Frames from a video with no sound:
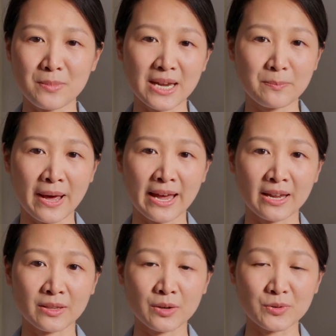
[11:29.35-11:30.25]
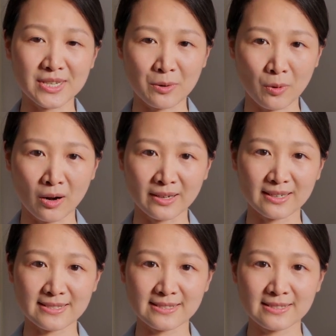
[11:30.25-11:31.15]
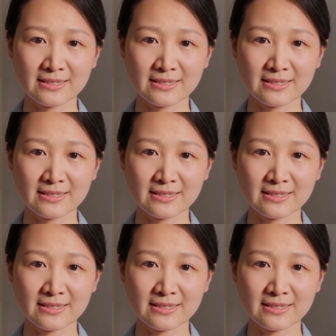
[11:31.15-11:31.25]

made by those around us,